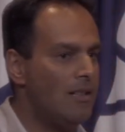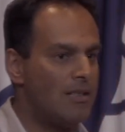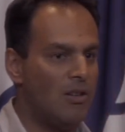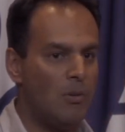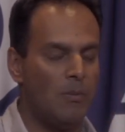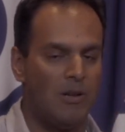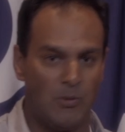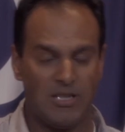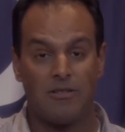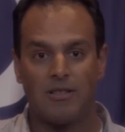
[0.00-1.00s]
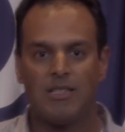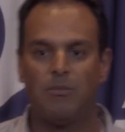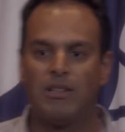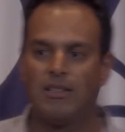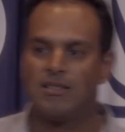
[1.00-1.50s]
So it was interesting
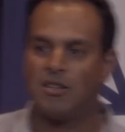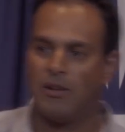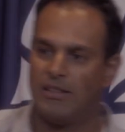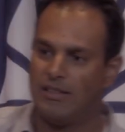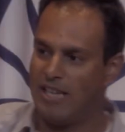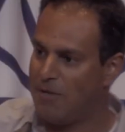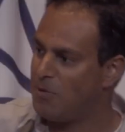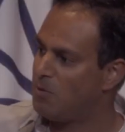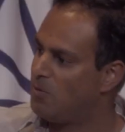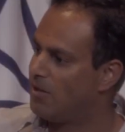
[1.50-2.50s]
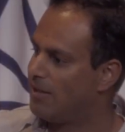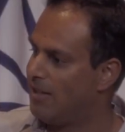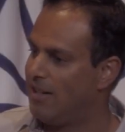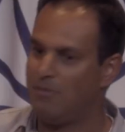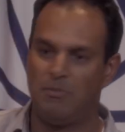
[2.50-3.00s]
because during the day we would work
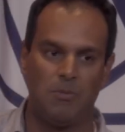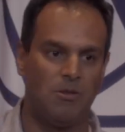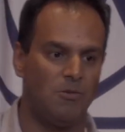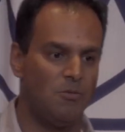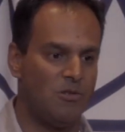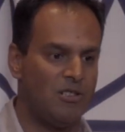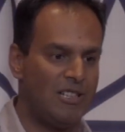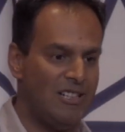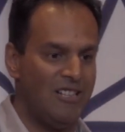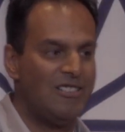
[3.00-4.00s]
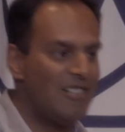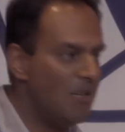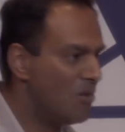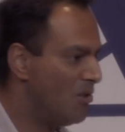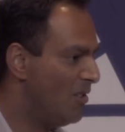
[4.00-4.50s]
there, people would work in another
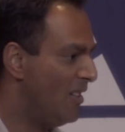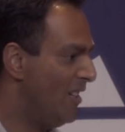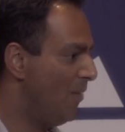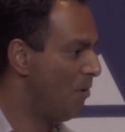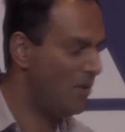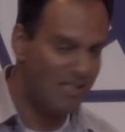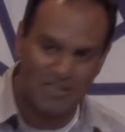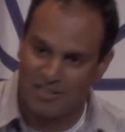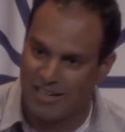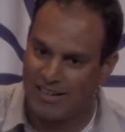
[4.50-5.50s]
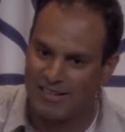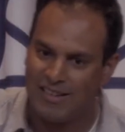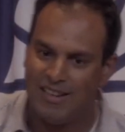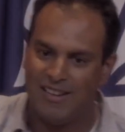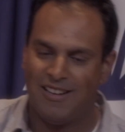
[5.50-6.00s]
time zone, and then we would integrate.
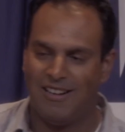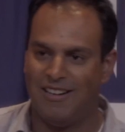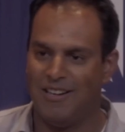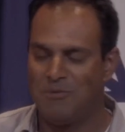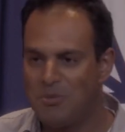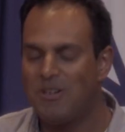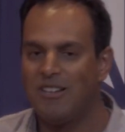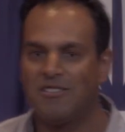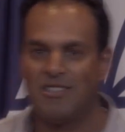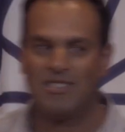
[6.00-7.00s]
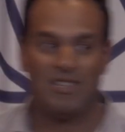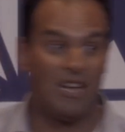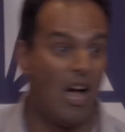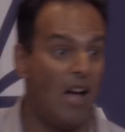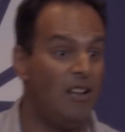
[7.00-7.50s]
It was pretty interesting.
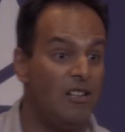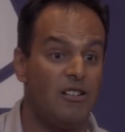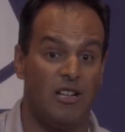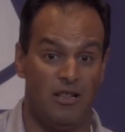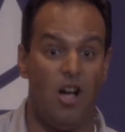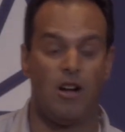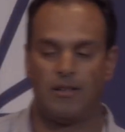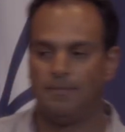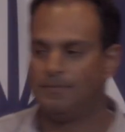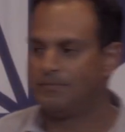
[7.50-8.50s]
I learned a lot.